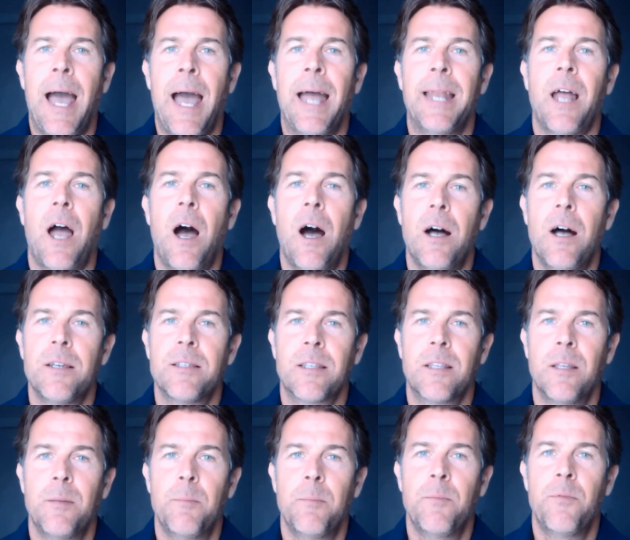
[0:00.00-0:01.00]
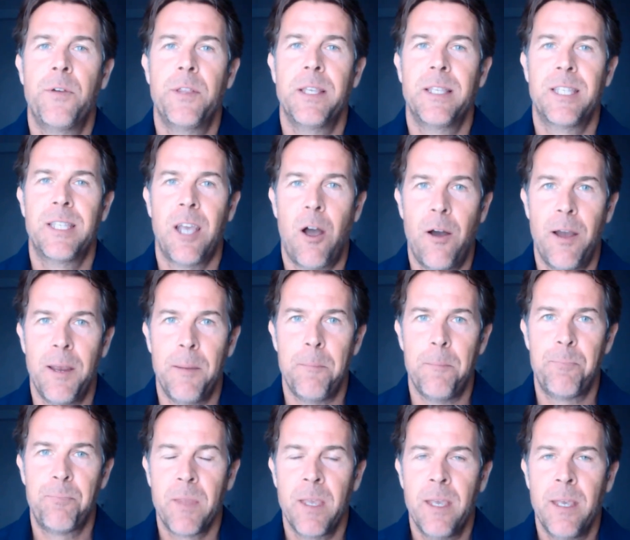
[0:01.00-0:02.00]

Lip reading: and ask them for the time.